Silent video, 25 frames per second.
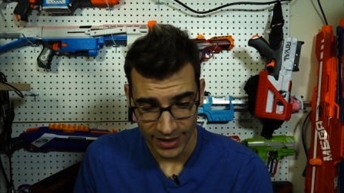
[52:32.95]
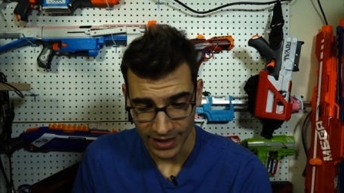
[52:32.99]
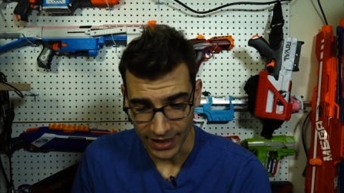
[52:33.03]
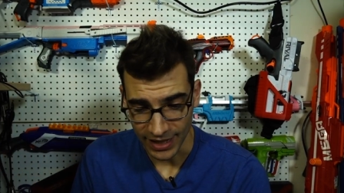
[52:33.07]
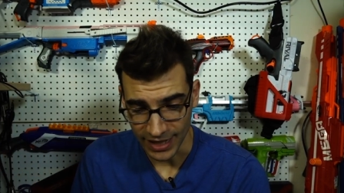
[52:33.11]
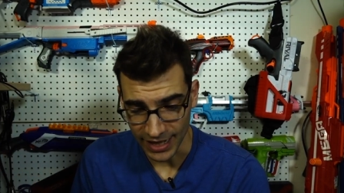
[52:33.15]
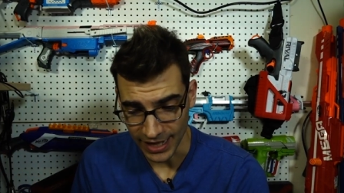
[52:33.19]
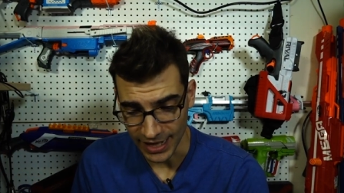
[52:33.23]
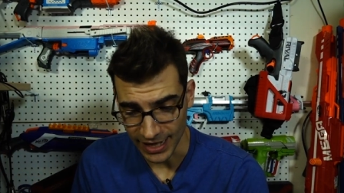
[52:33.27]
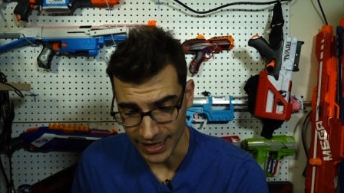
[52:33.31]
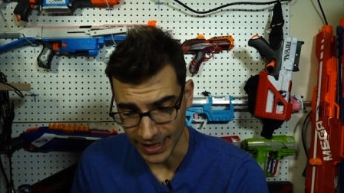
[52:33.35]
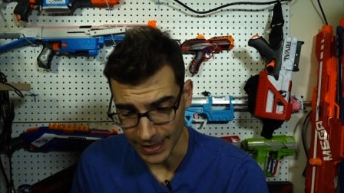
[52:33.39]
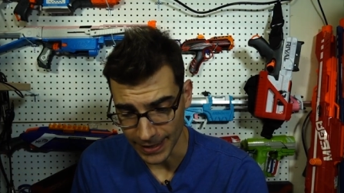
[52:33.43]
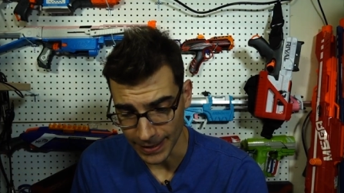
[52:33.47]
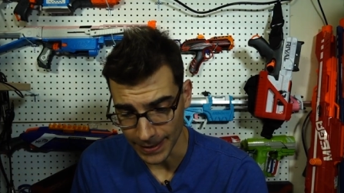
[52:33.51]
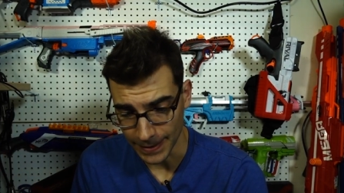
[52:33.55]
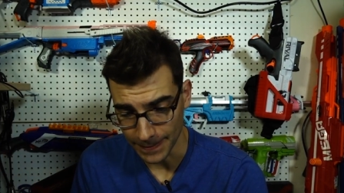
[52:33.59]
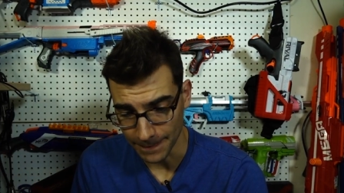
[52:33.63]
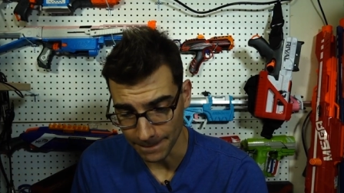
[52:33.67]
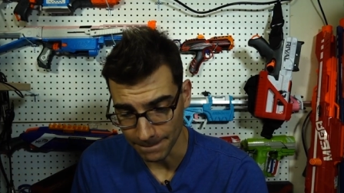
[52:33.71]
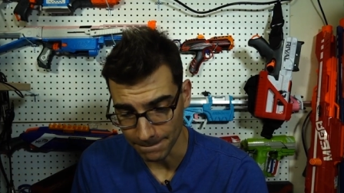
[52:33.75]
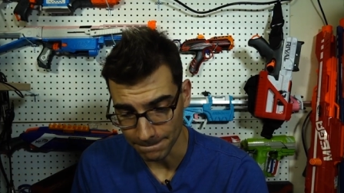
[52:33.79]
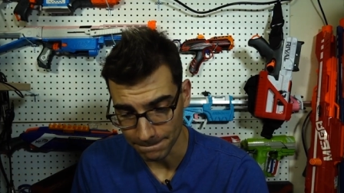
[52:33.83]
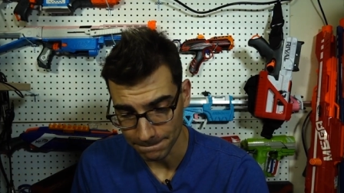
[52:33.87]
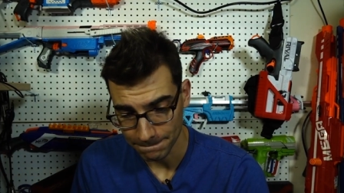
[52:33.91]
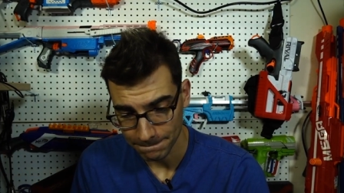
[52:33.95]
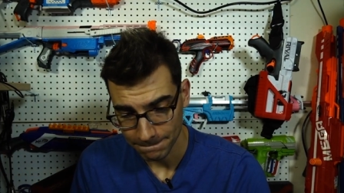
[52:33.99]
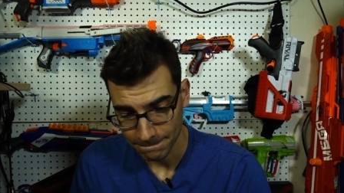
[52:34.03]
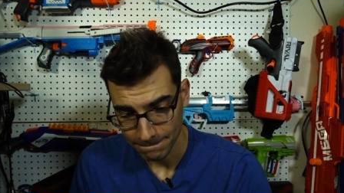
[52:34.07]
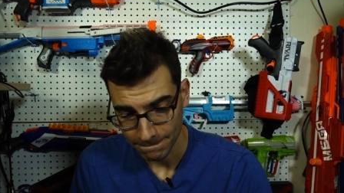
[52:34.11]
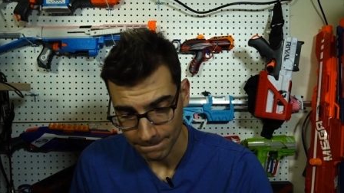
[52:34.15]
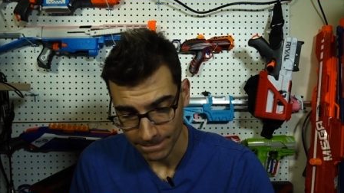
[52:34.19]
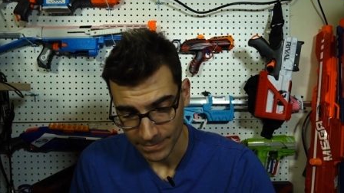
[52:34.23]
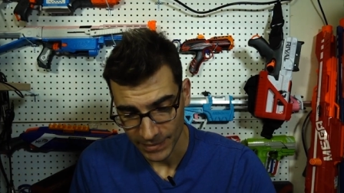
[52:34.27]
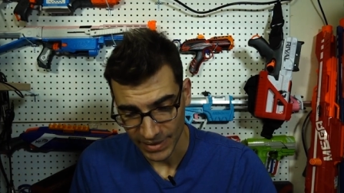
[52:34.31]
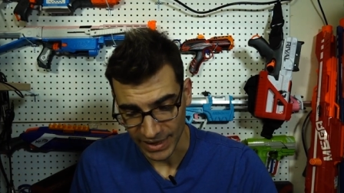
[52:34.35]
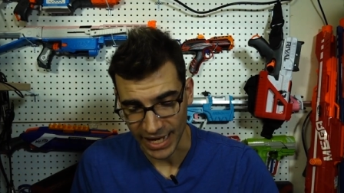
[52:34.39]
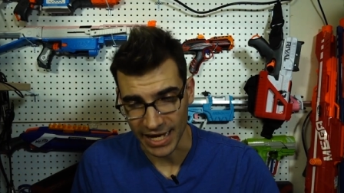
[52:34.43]
Um,
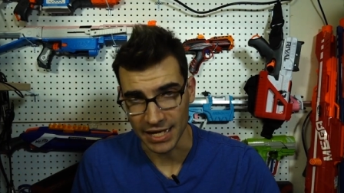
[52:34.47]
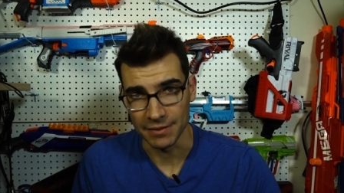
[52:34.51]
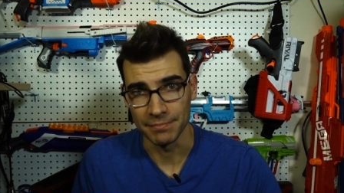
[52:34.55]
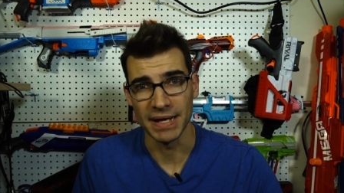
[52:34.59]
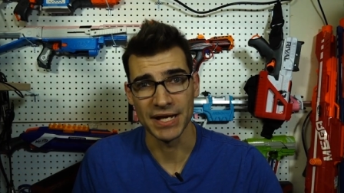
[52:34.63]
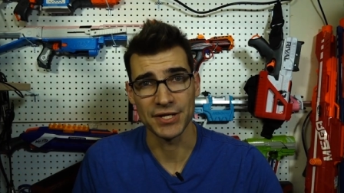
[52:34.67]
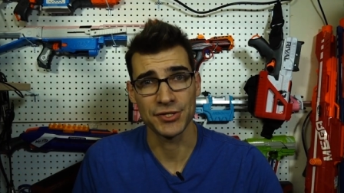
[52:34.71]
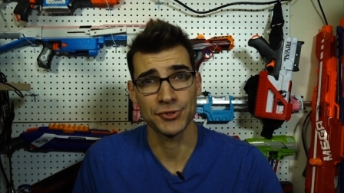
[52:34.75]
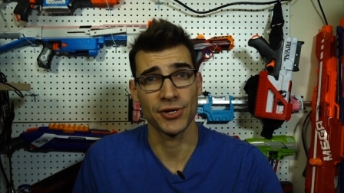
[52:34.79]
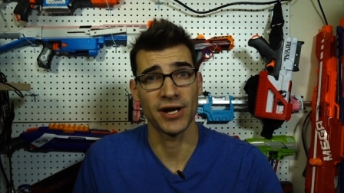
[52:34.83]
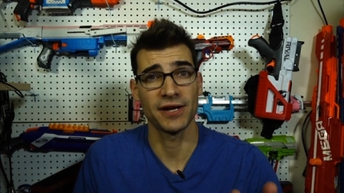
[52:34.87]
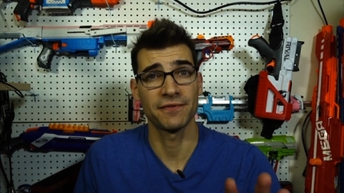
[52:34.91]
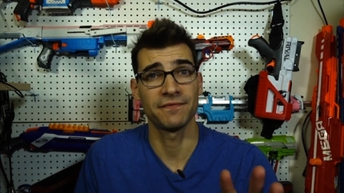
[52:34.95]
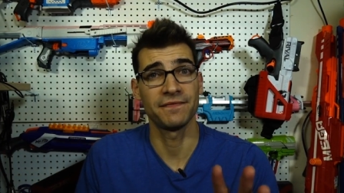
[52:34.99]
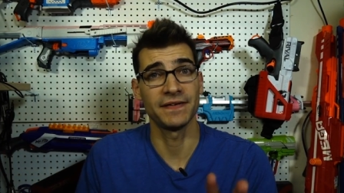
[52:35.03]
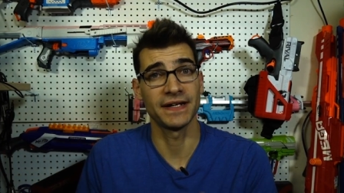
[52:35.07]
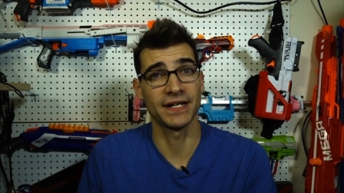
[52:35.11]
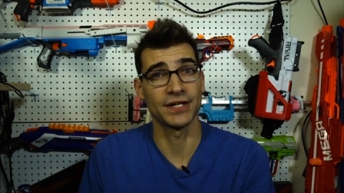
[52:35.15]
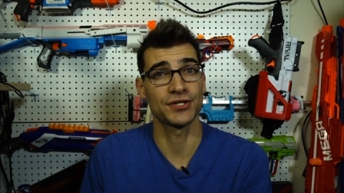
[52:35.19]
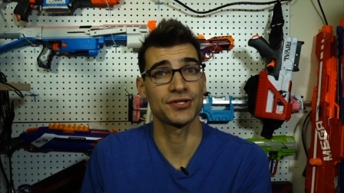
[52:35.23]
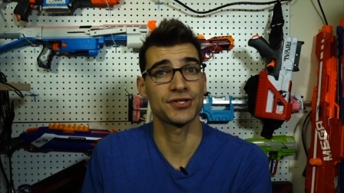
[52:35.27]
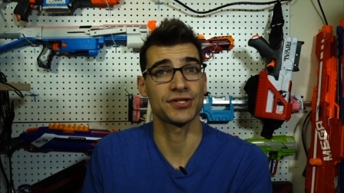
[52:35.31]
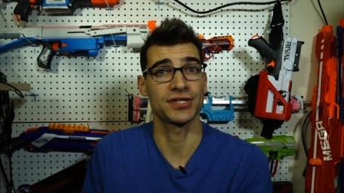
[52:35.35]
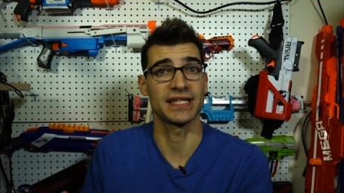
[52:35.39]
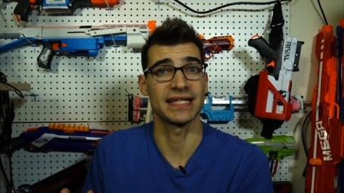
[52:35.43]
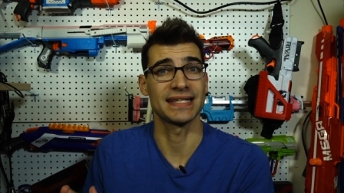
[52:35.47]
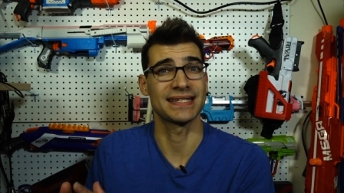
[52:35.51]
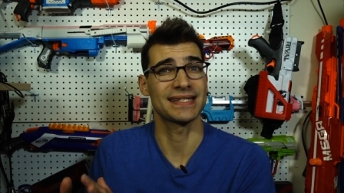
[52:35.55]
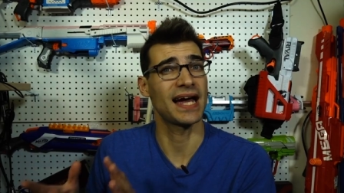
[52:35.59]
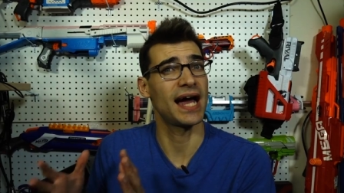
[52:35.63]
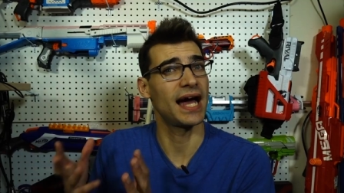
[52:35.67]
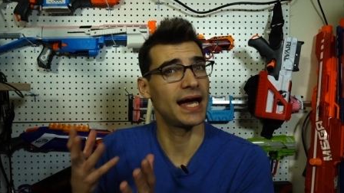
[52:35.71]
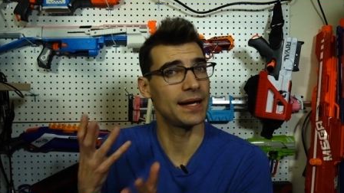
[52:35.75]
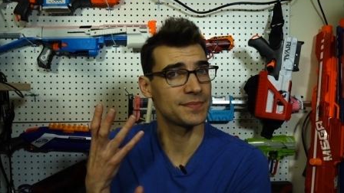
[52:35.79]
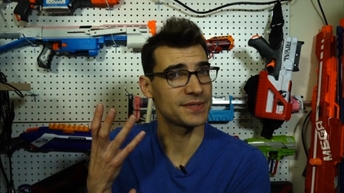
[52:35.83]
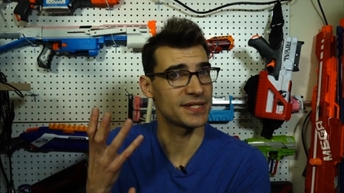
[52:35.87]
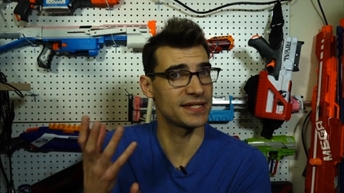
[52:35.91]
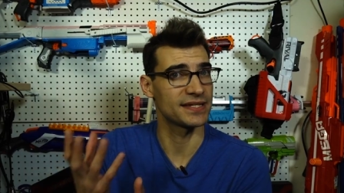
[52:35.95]
and make sure I finish the
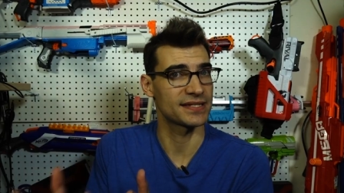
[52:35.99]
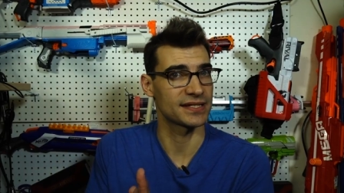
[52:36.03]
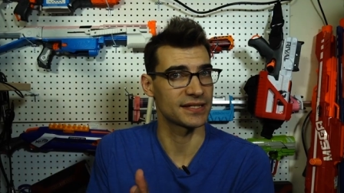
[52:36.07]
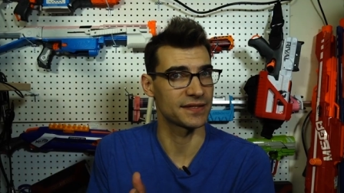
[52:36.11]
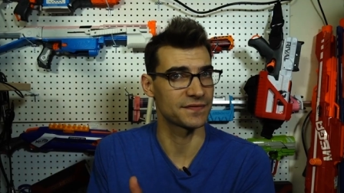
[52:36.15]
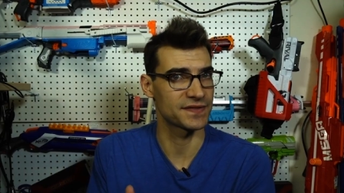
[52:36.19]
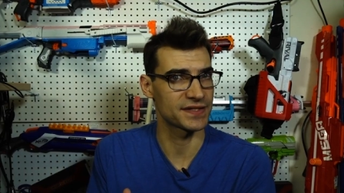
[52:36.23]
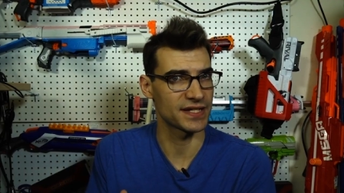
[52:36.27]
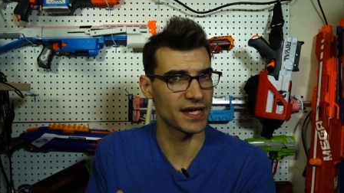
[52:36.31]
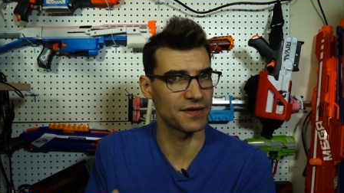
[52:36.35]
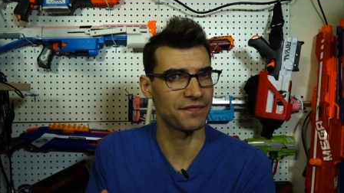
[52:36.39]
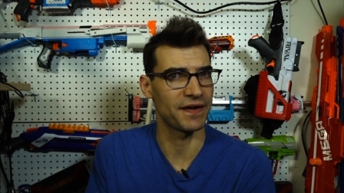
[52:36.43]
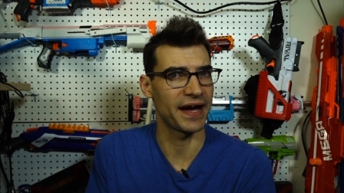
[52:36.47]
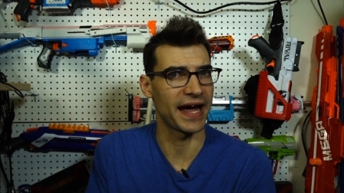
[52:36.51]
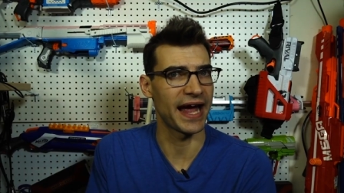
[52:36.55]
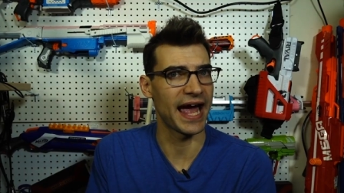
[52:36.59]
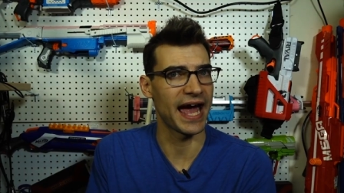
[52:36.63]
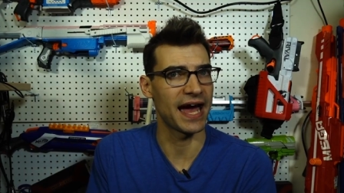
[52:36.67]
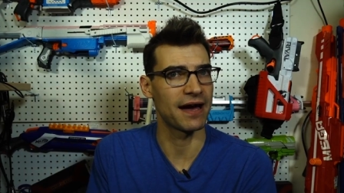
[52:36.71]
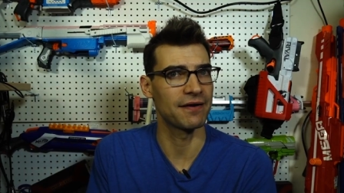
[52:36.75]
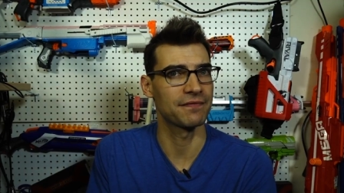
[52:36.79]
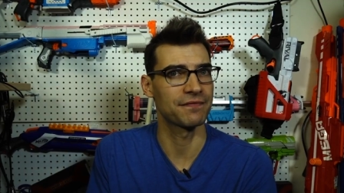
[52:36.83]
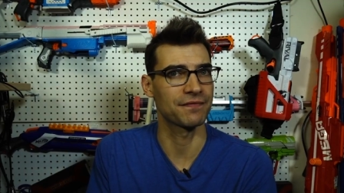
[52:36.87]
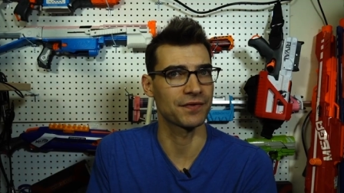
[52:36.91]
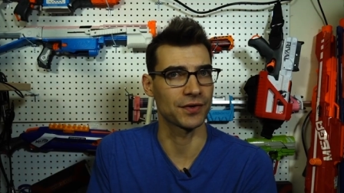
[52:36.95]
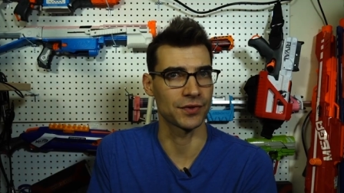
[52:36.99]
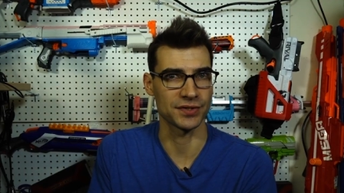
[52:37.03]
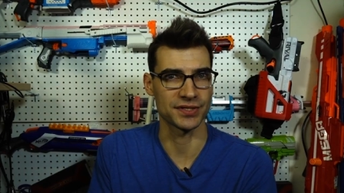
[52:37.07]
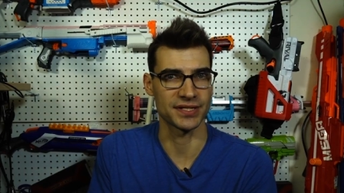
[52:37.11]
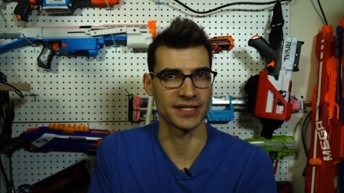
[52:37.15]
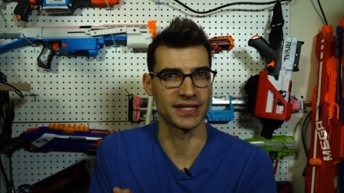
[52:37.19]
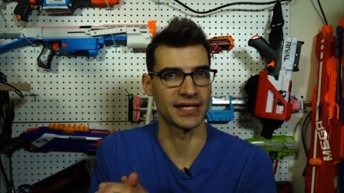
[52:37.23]
time sensitive stuff I have first,